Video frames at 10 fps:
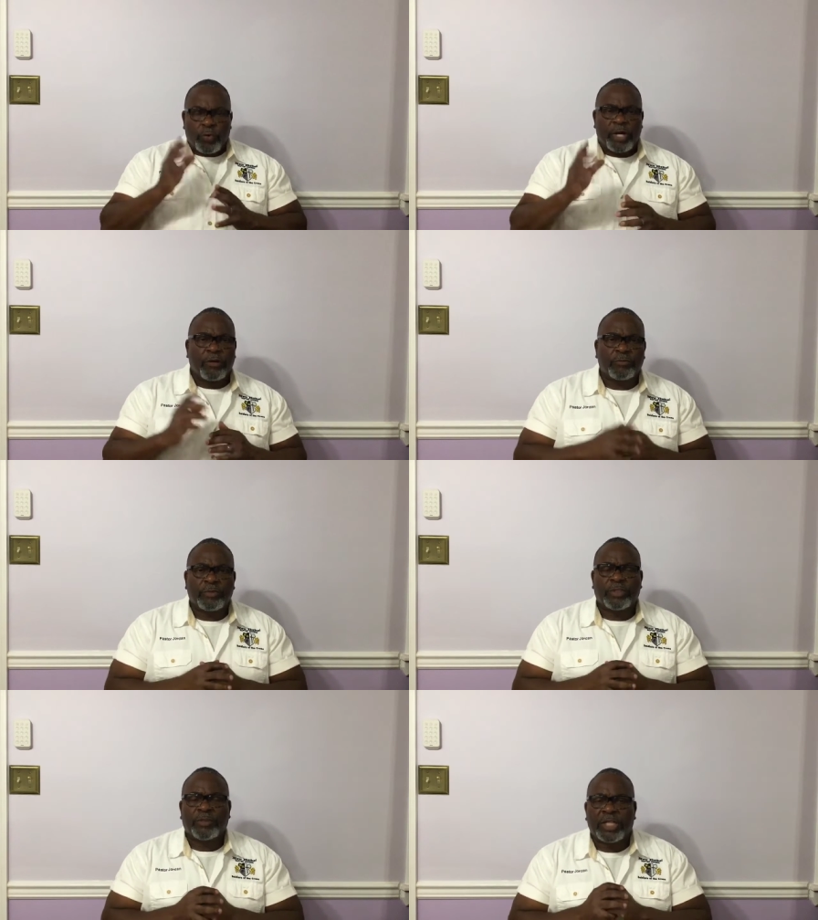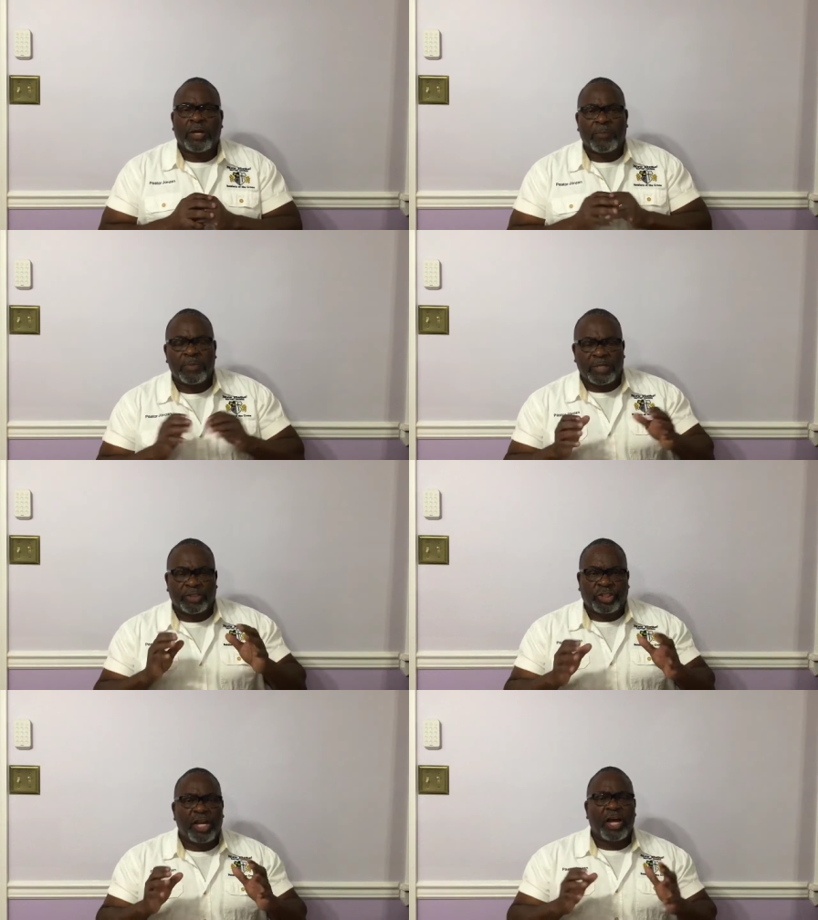Well, the, the,
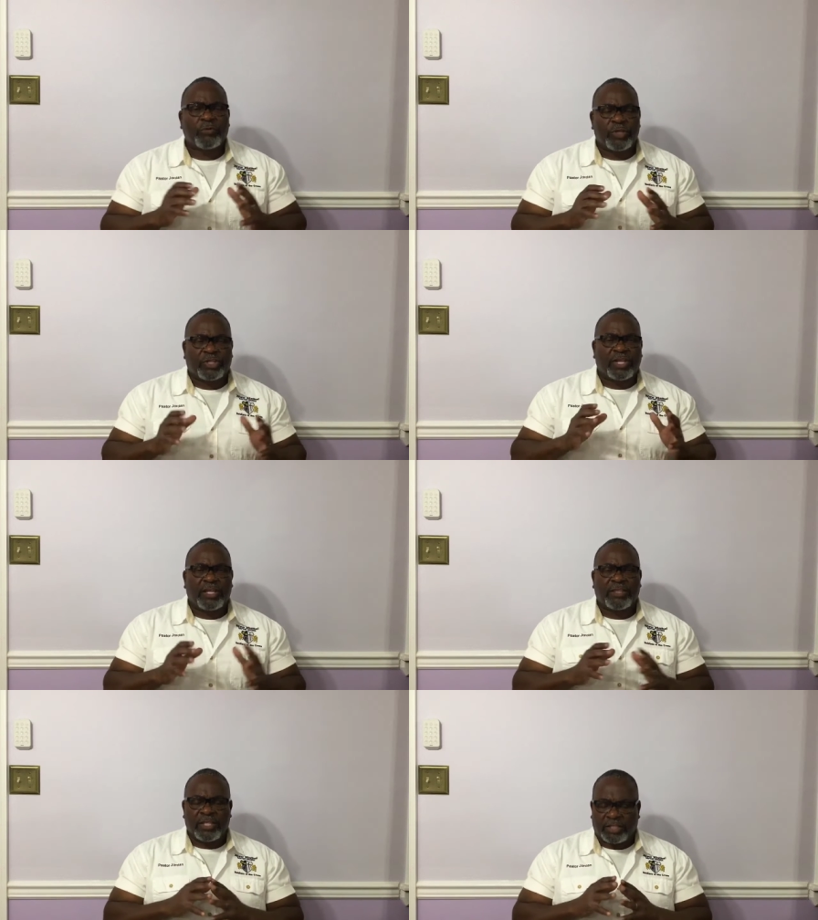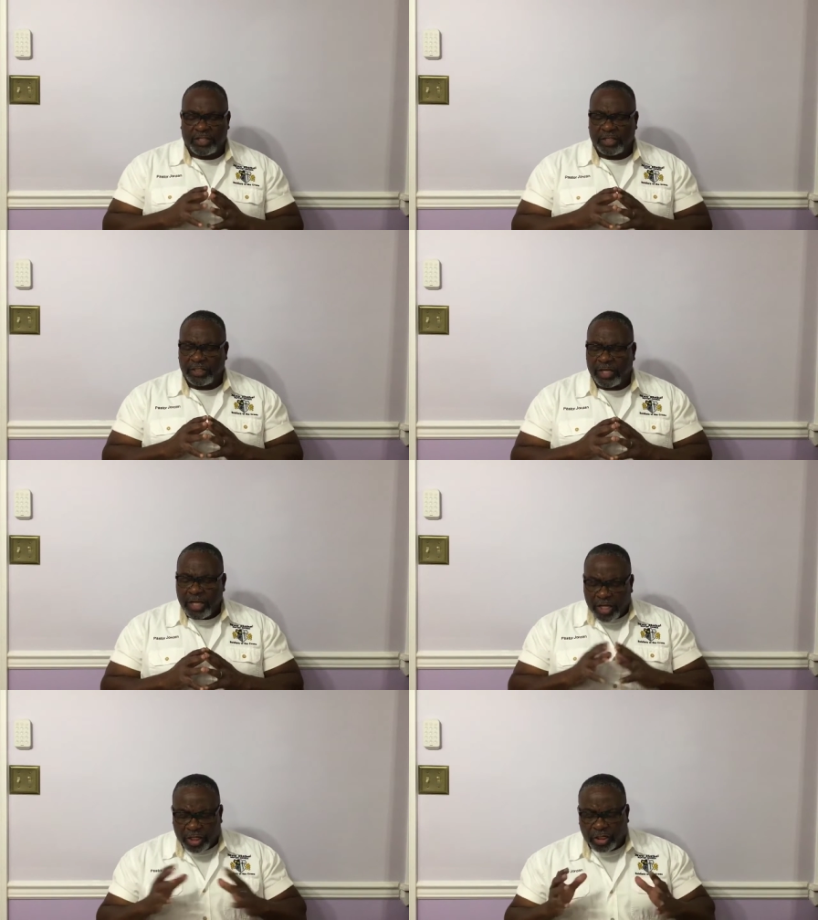John would say this in
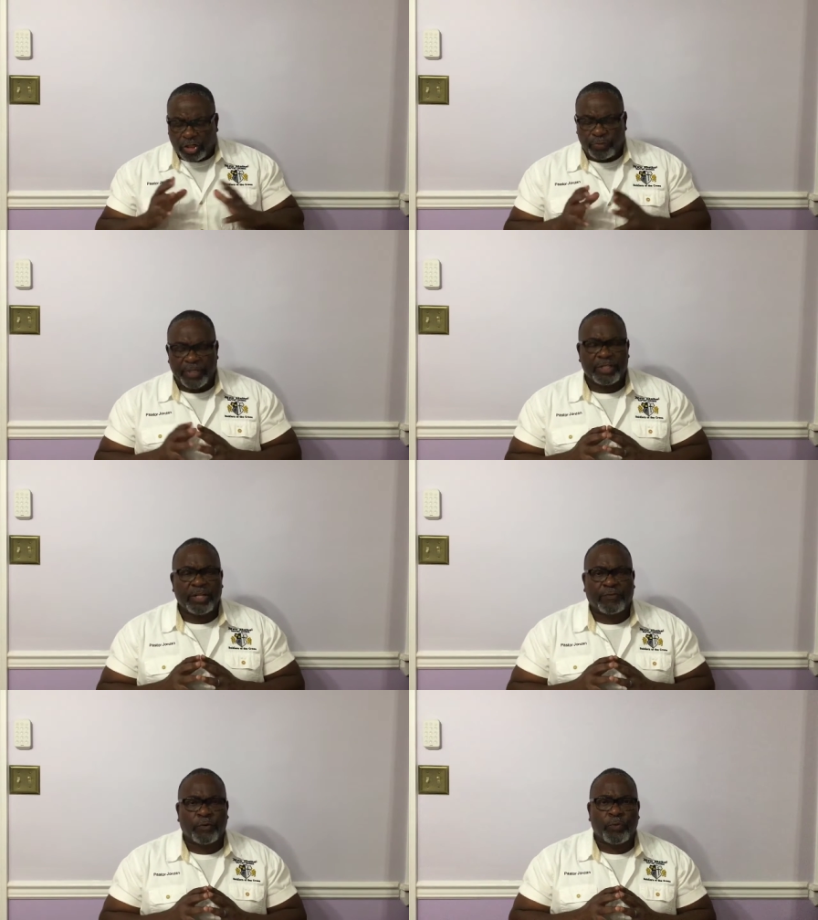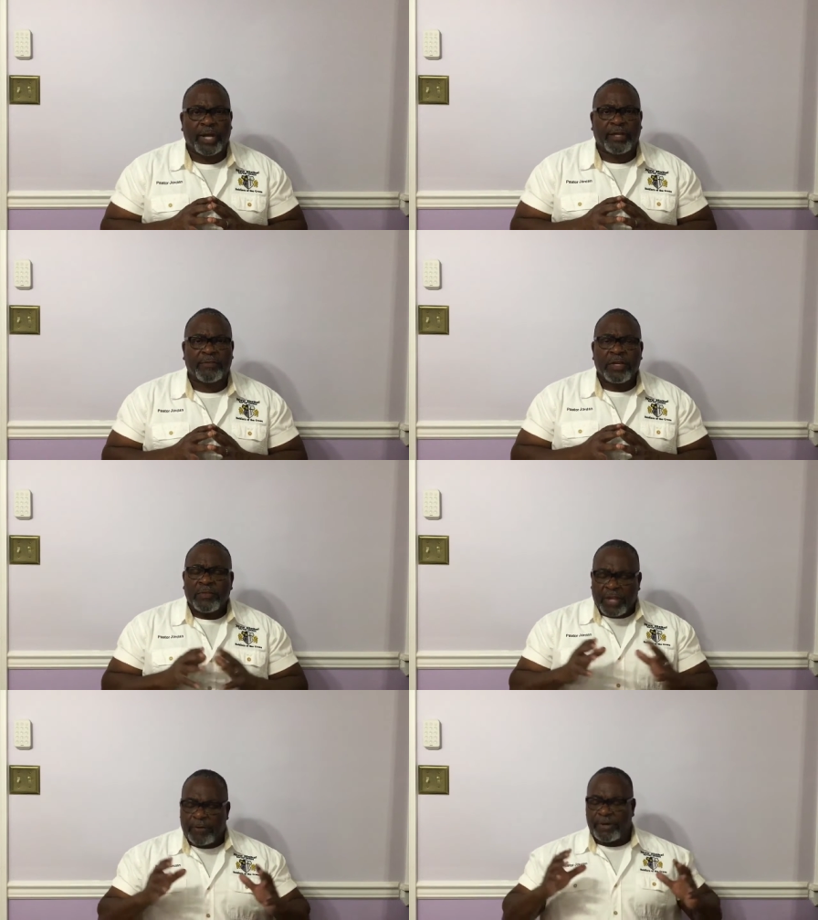in a little bit different way.
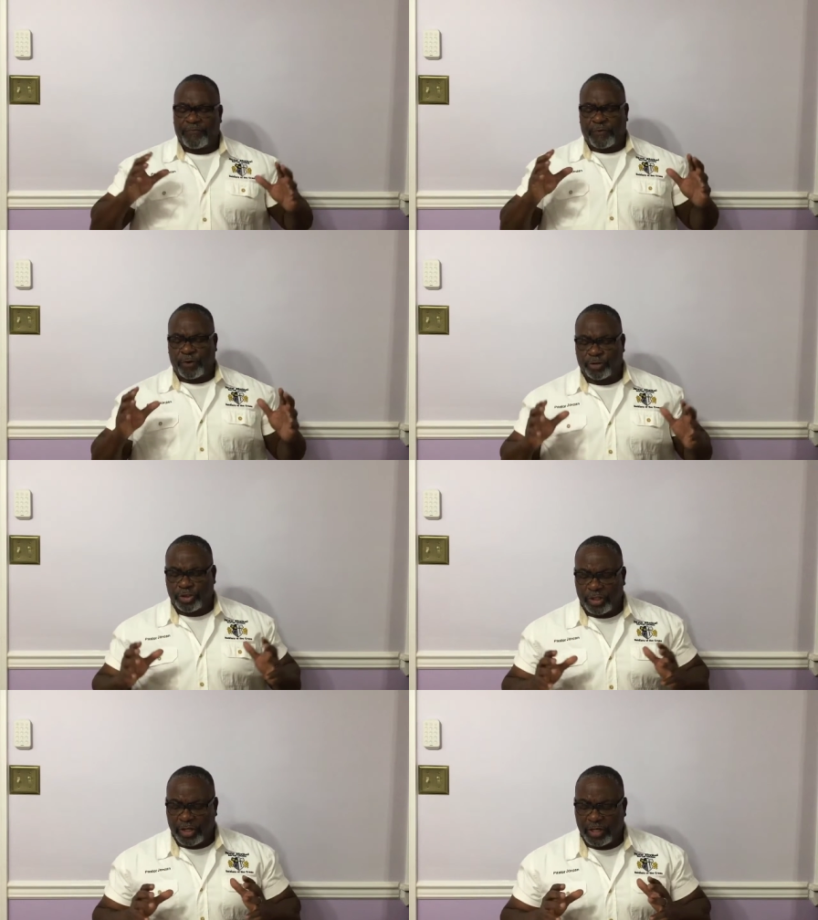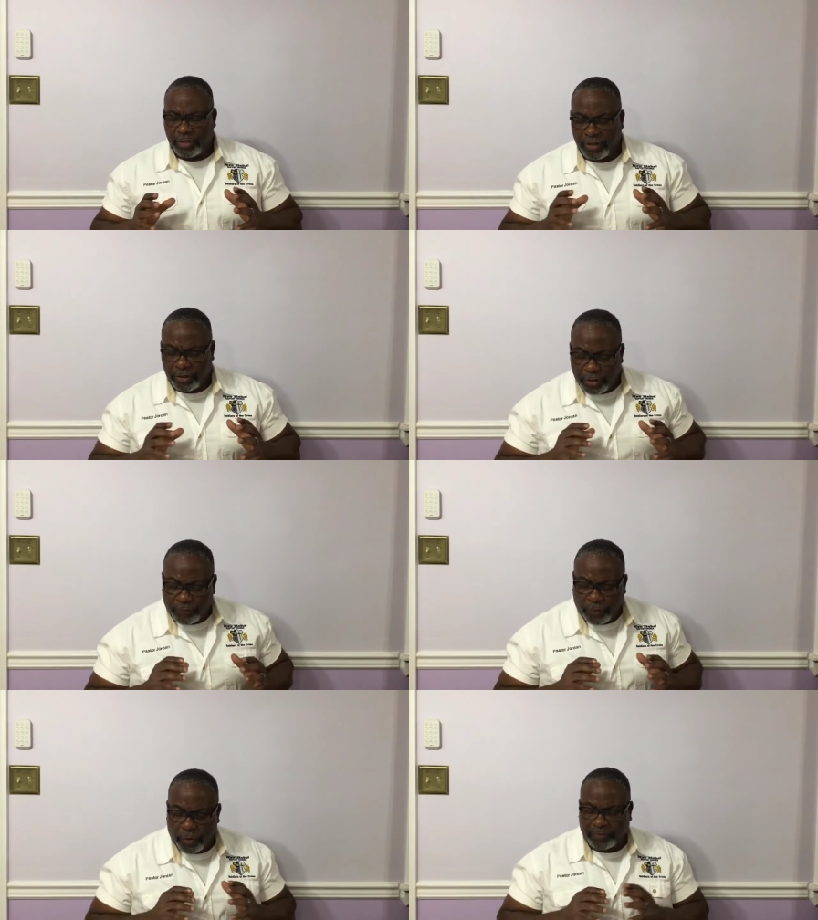There in First John, the the
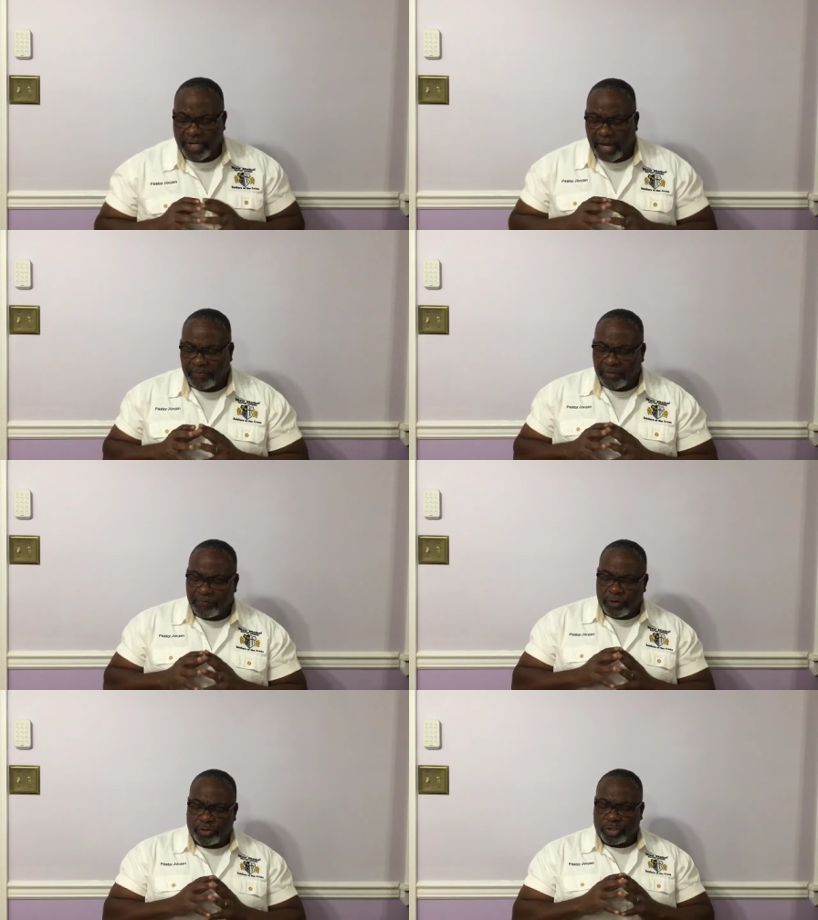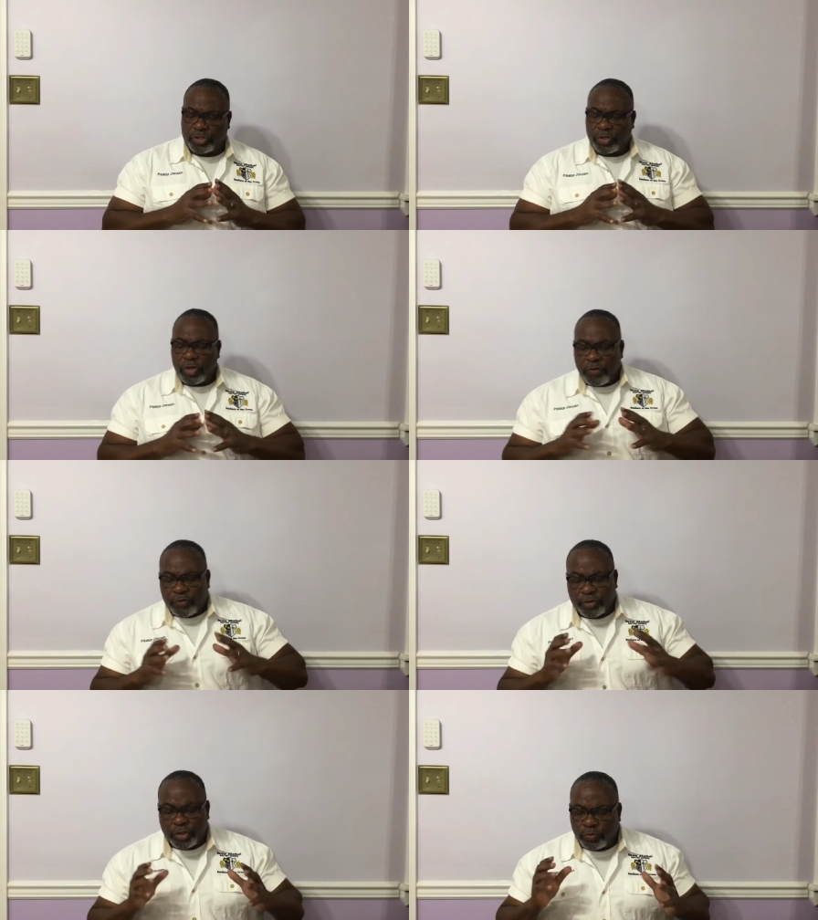fourth chapter, verses
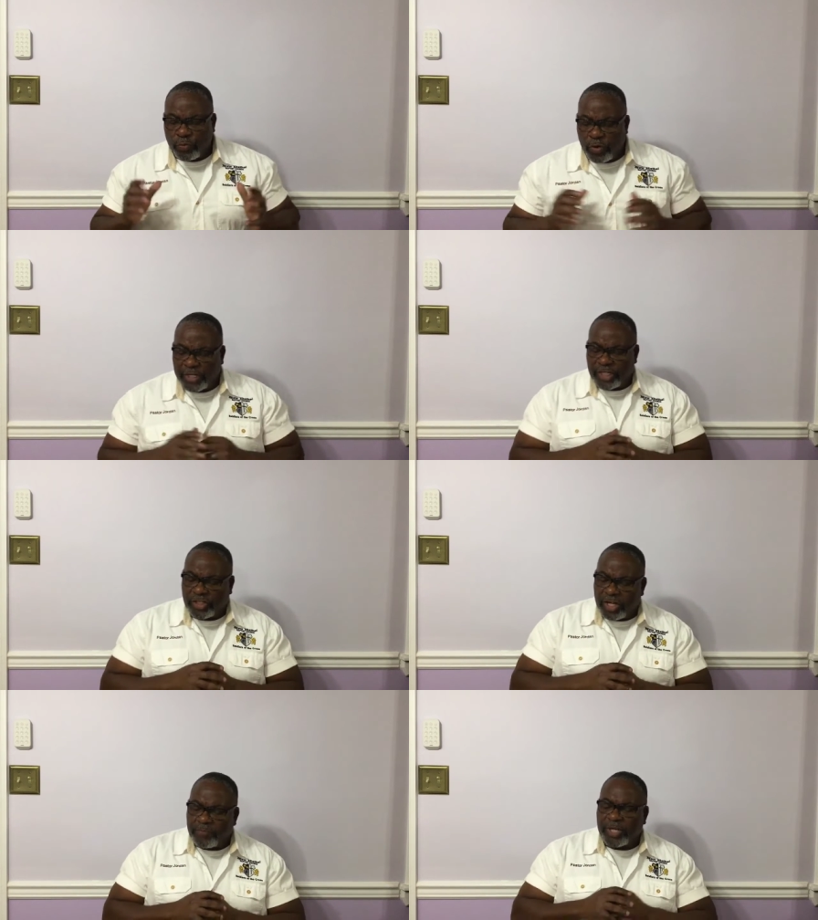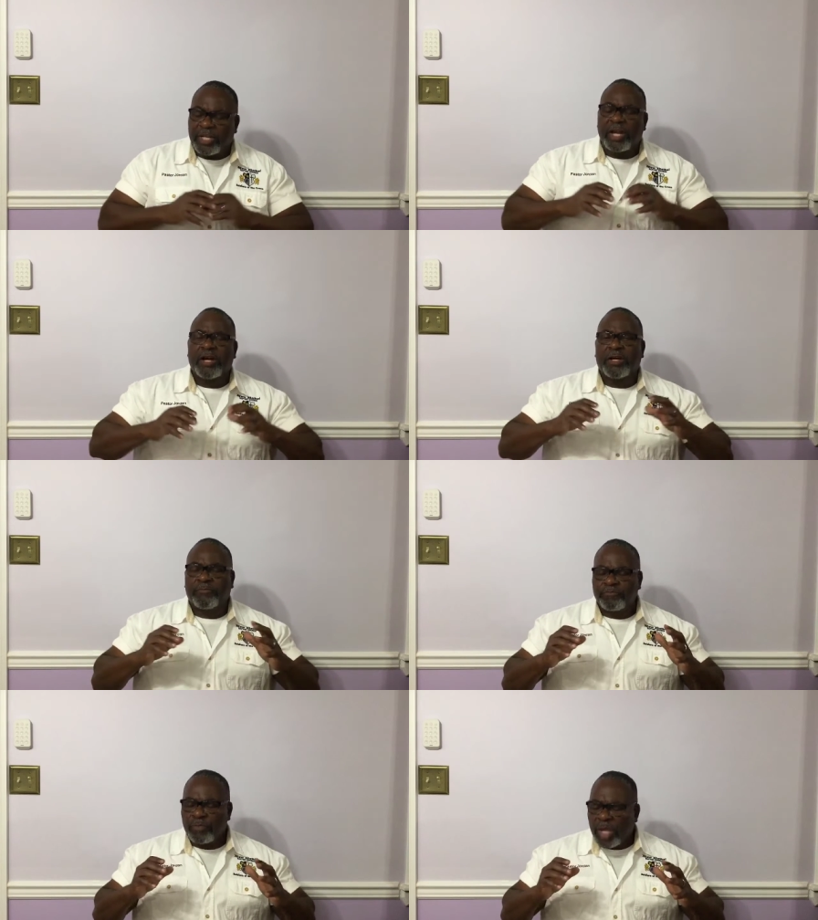verses one, he said, "Beloved."